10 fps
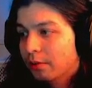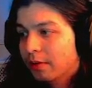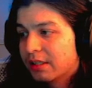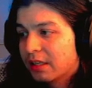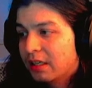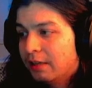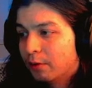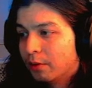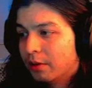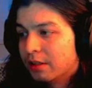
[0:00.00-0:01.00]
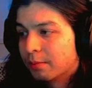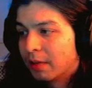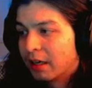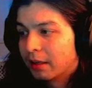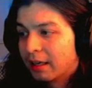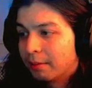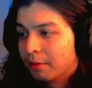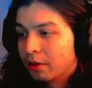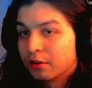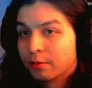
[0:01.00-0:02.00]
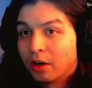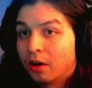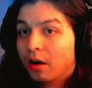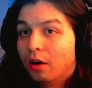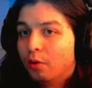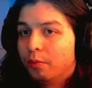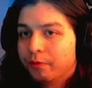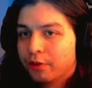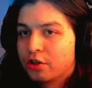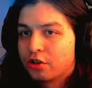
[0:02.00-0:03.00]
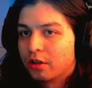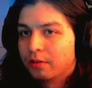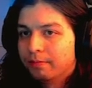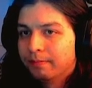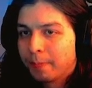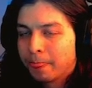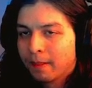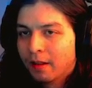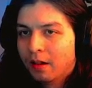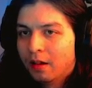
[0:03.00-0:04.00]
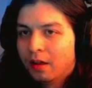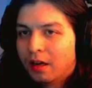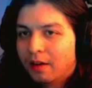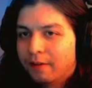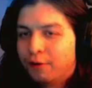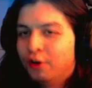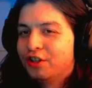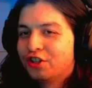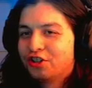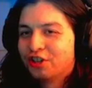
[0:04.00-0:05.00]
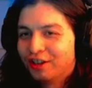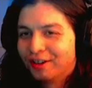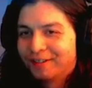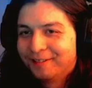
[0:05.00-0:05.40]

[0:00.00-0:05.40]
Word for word: Resident Evil is my game close to my heart. Oh, for sure. For sure.